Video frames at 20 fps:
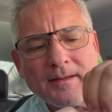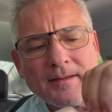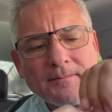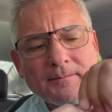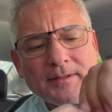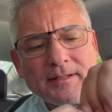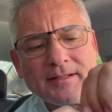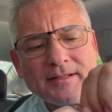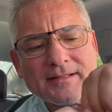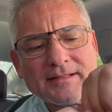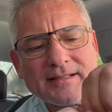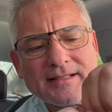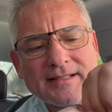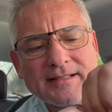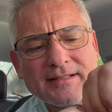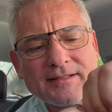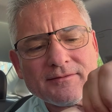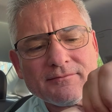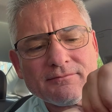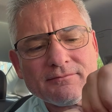because
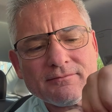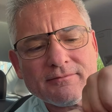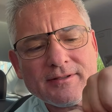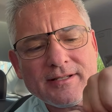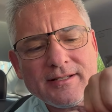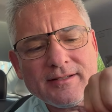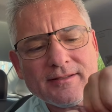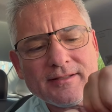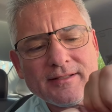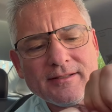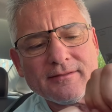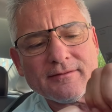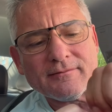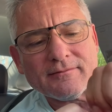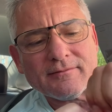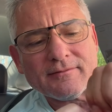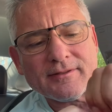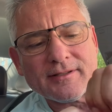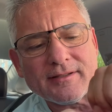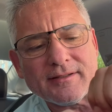it's really,
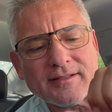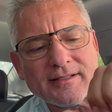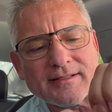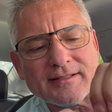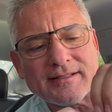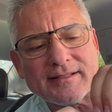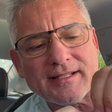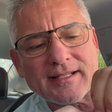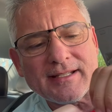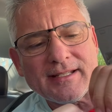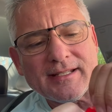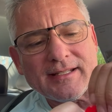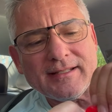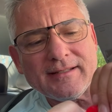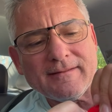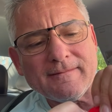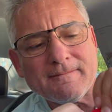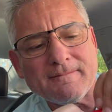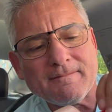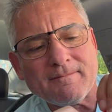really sticky.
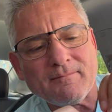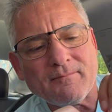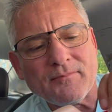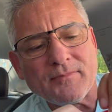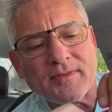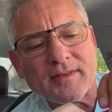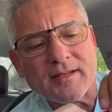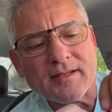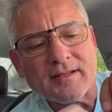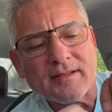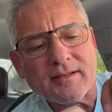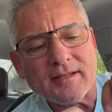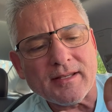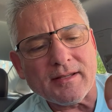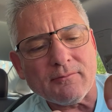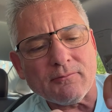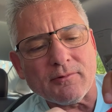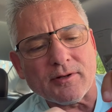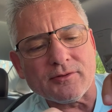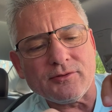
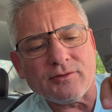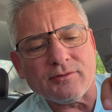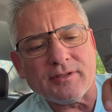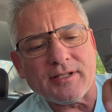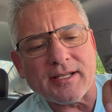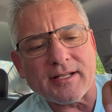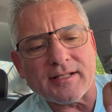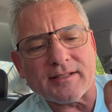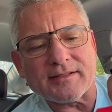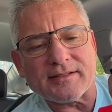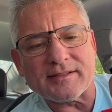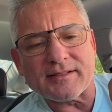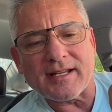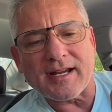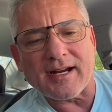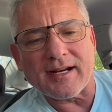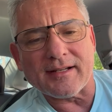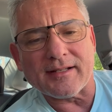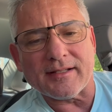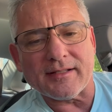And once you get it
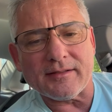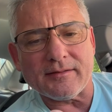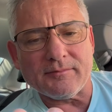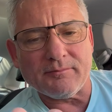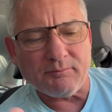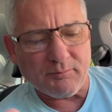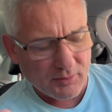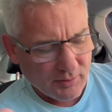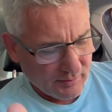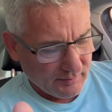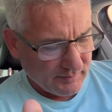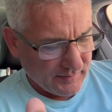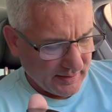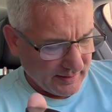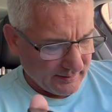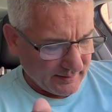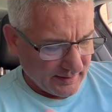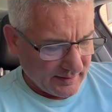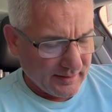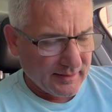started, boom, there
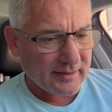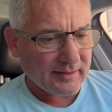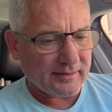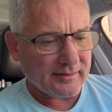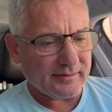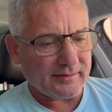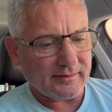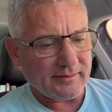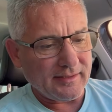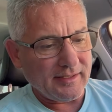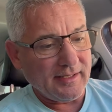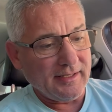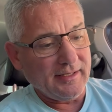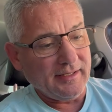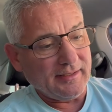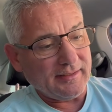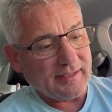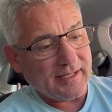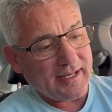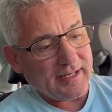it is.
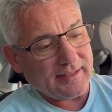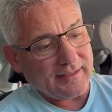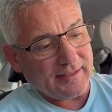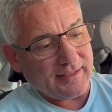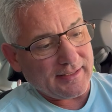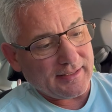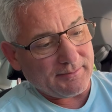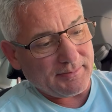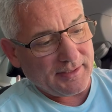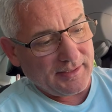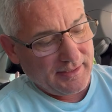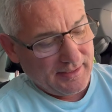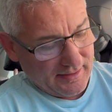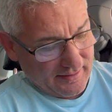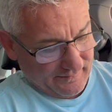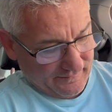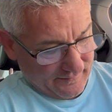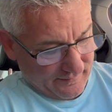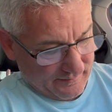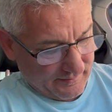Now you got to be
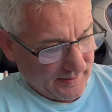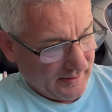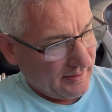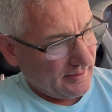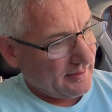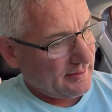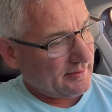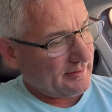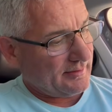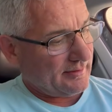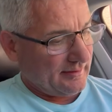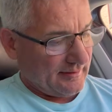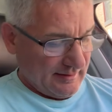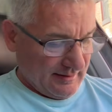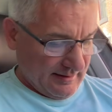careful, because